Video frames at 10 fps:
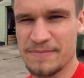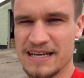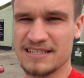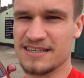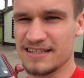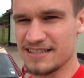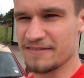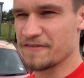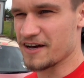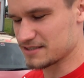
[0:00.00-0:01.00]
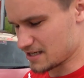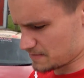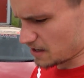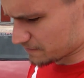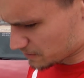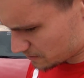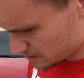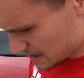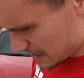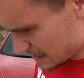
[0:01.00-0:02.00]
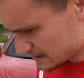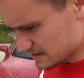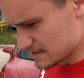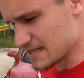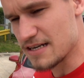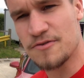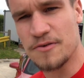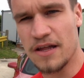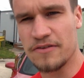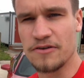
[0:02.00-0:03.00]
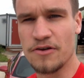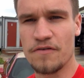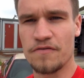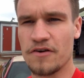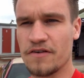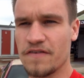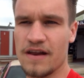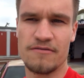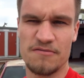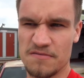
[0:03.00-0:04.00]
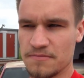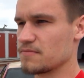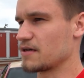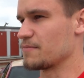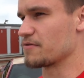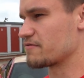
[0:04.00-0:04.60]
to be exciting. First time that I've gone into central London, not for an event, Gumball